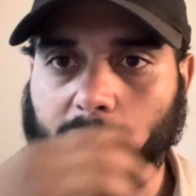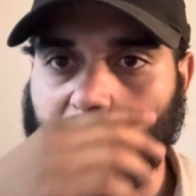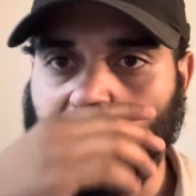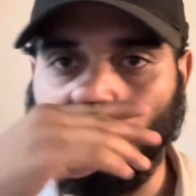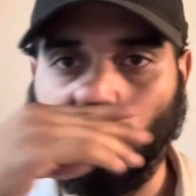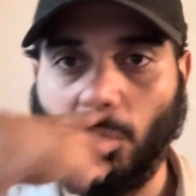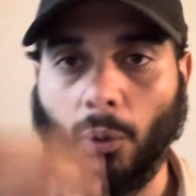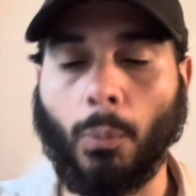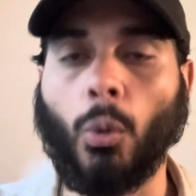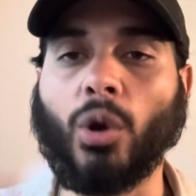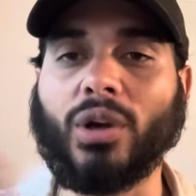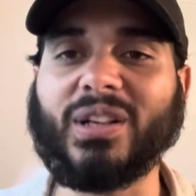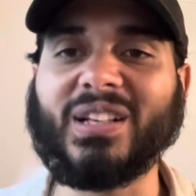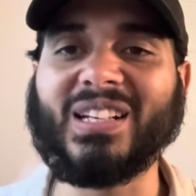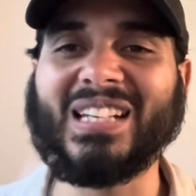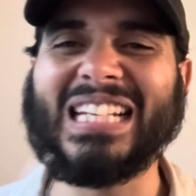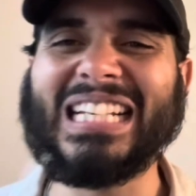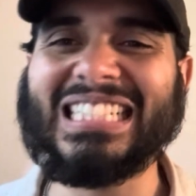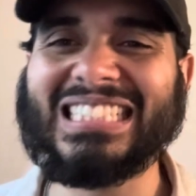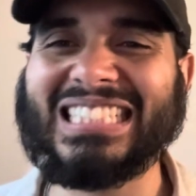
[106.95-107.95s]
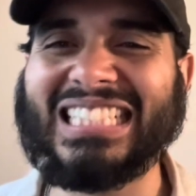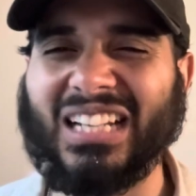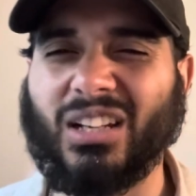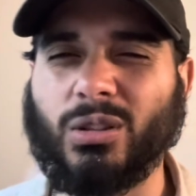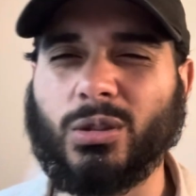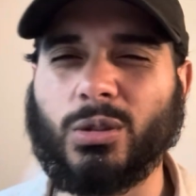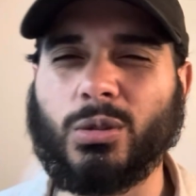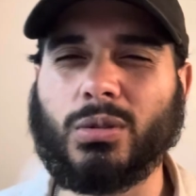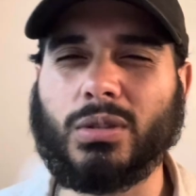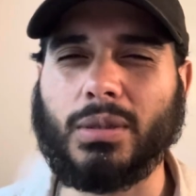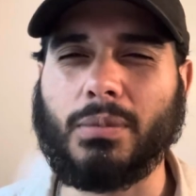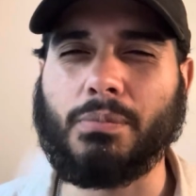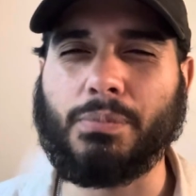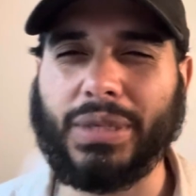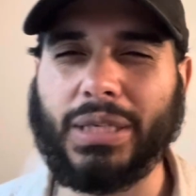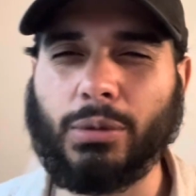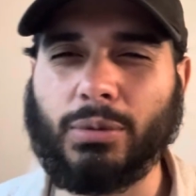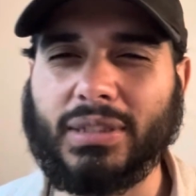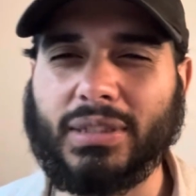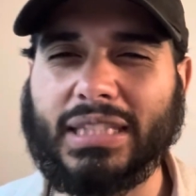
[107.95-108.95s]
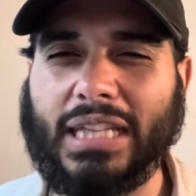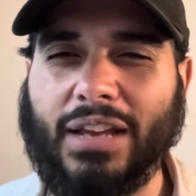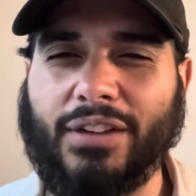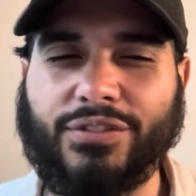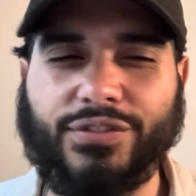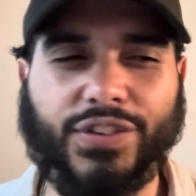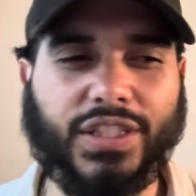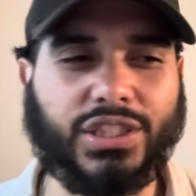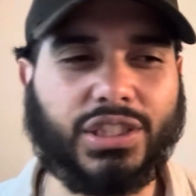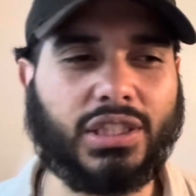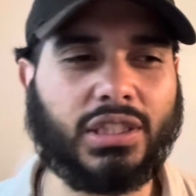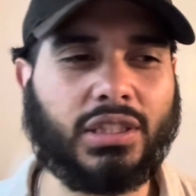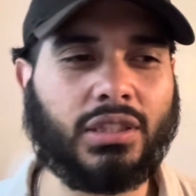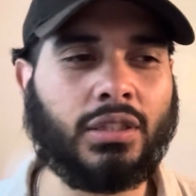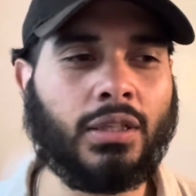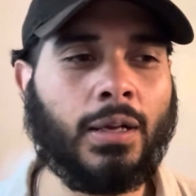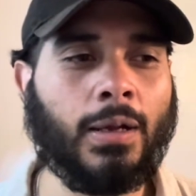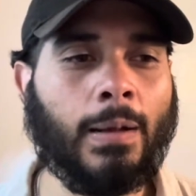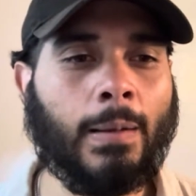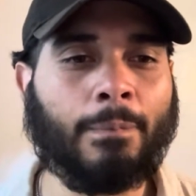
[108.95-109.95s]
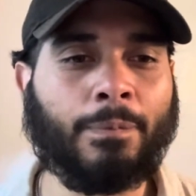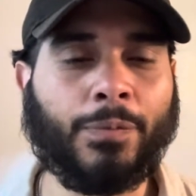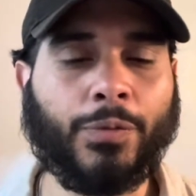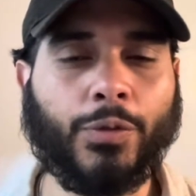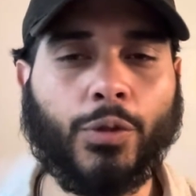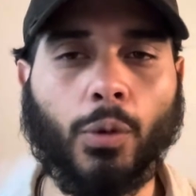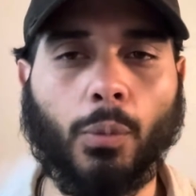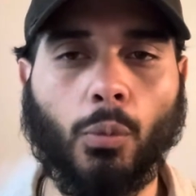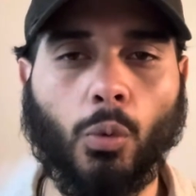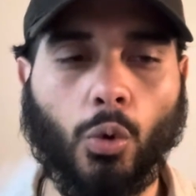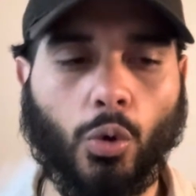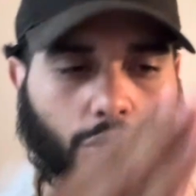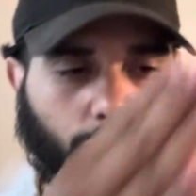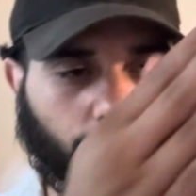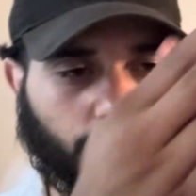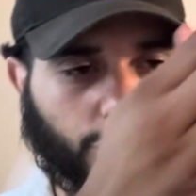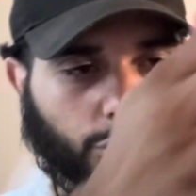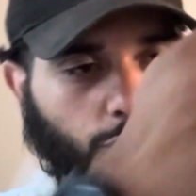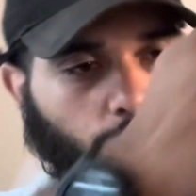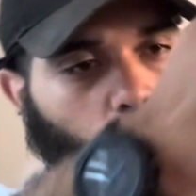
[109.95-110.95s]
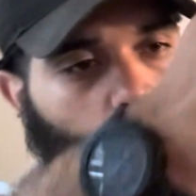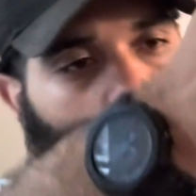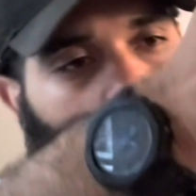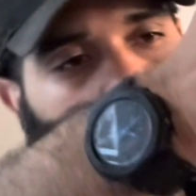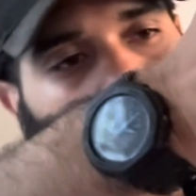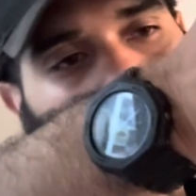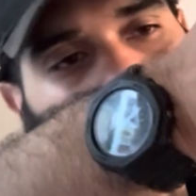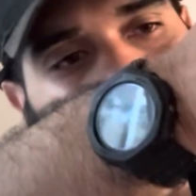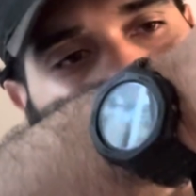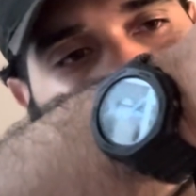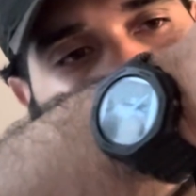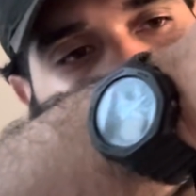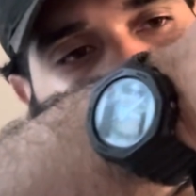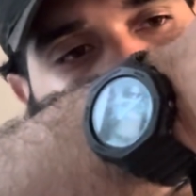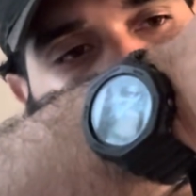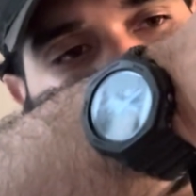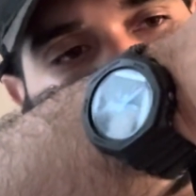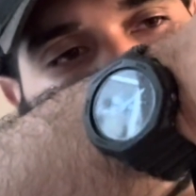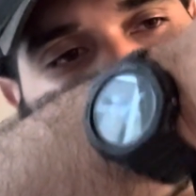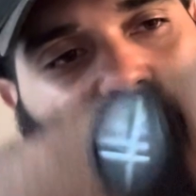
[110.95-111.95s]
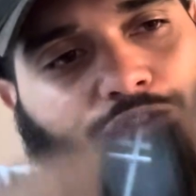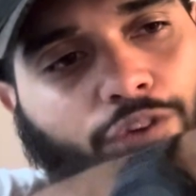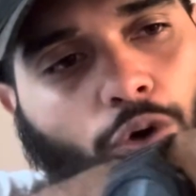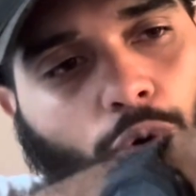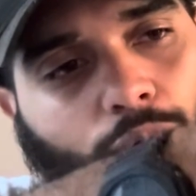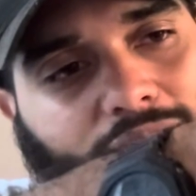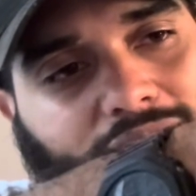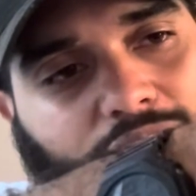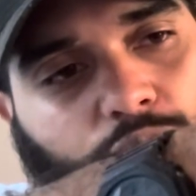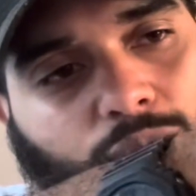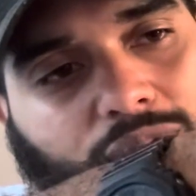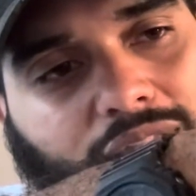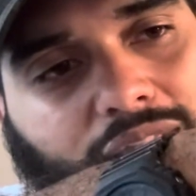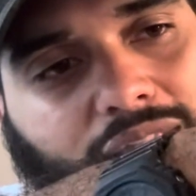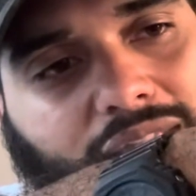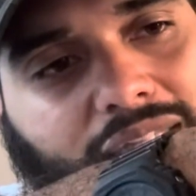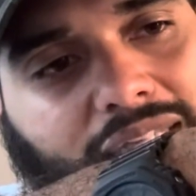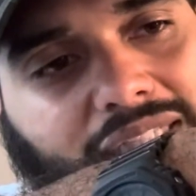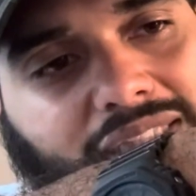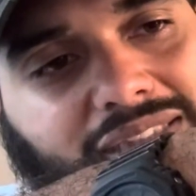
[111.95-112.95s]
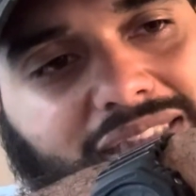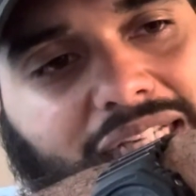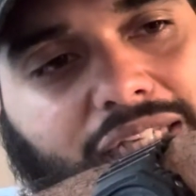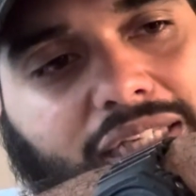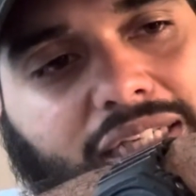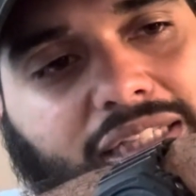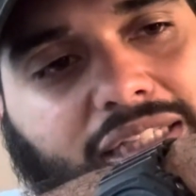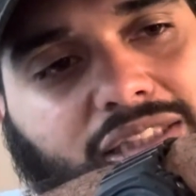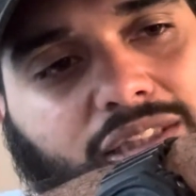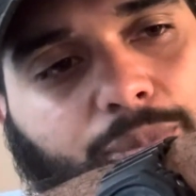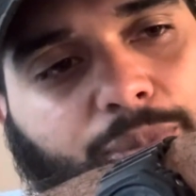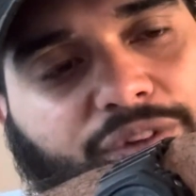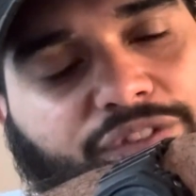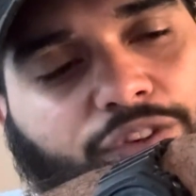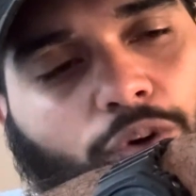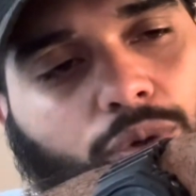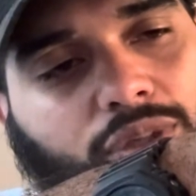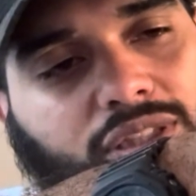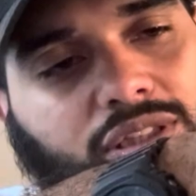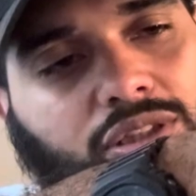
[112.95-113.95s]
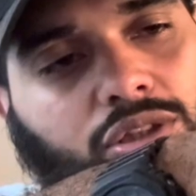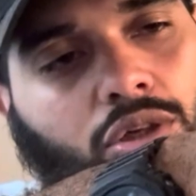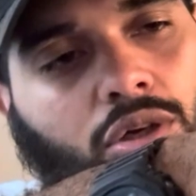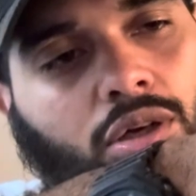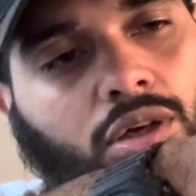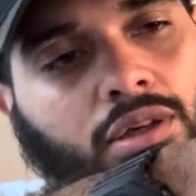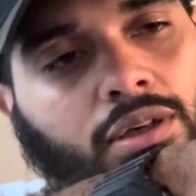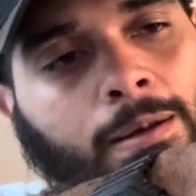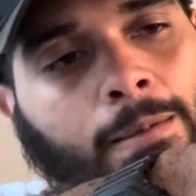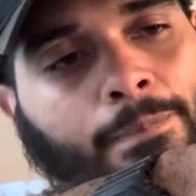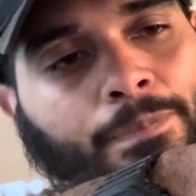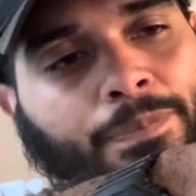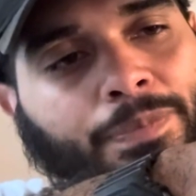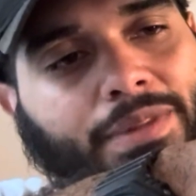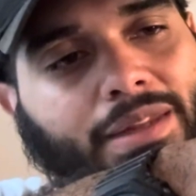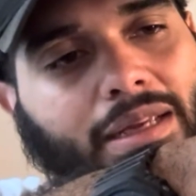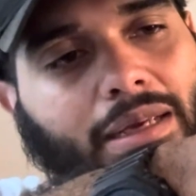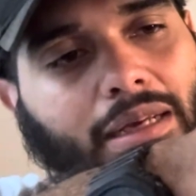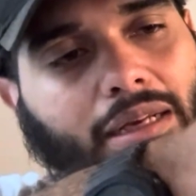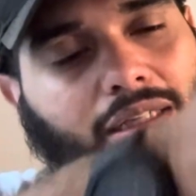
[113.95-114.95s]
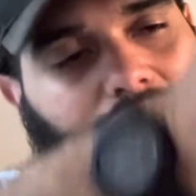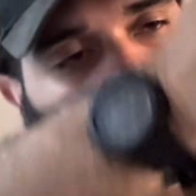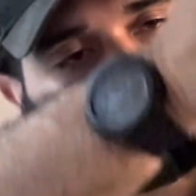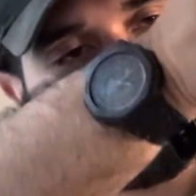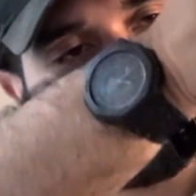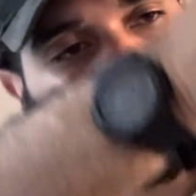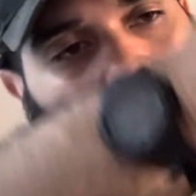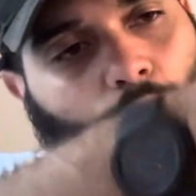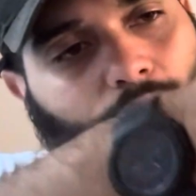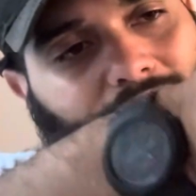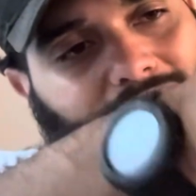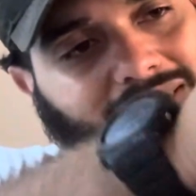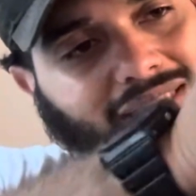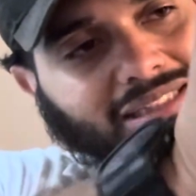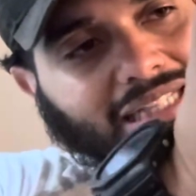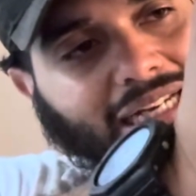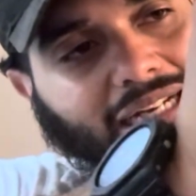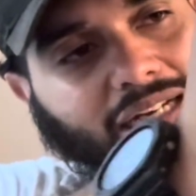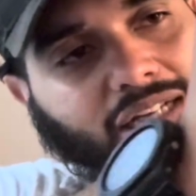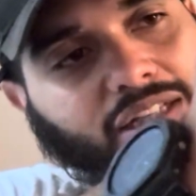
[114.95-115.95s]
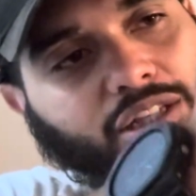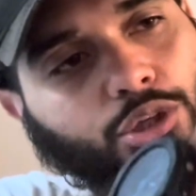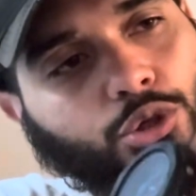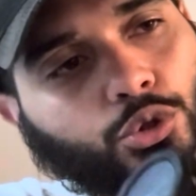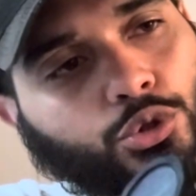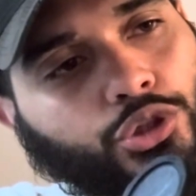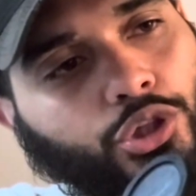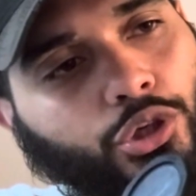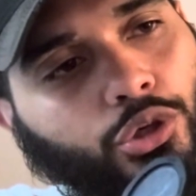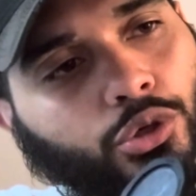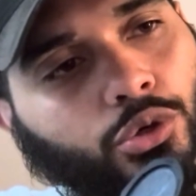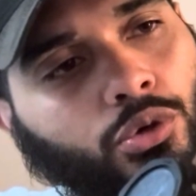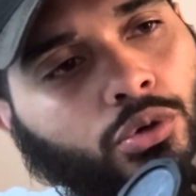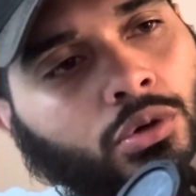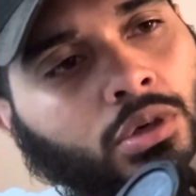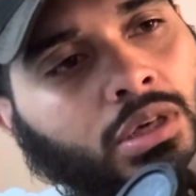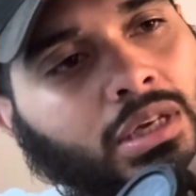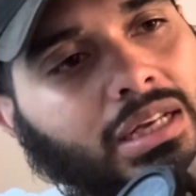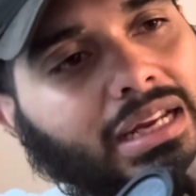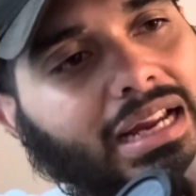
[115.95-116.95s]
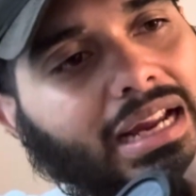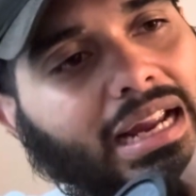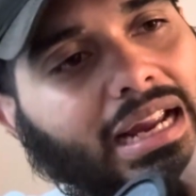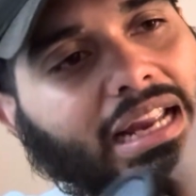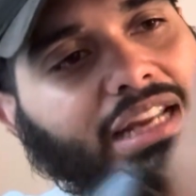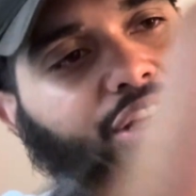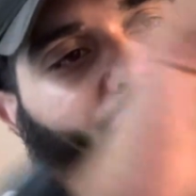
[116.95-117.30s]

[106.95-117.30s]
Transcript: The more detailed you can be with that vision, the more you are aligning your focus with the things that need to be focused on, because the focus is like a little circle, and